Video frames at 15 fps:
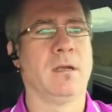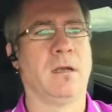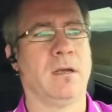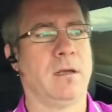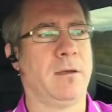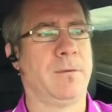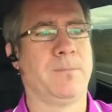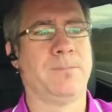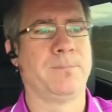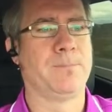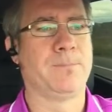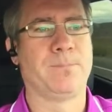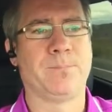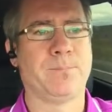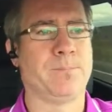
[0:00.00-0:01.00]
Um,
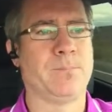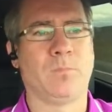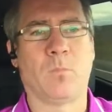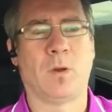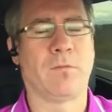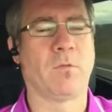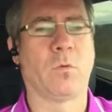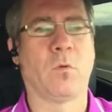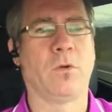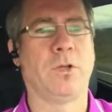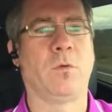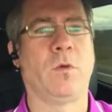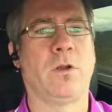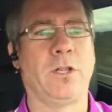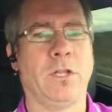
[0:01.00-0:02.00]
whatever word
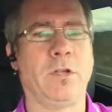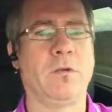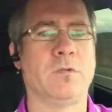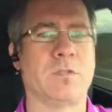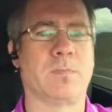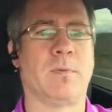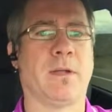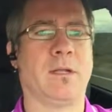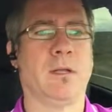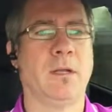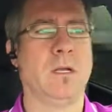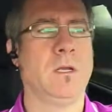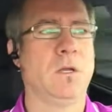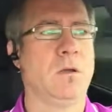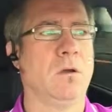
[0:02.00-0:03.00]
you want to use, but
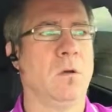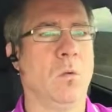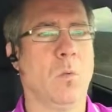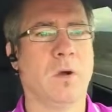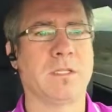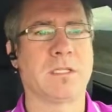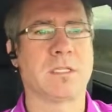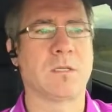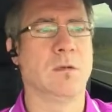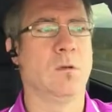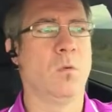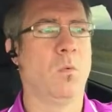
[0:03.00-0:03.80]
what's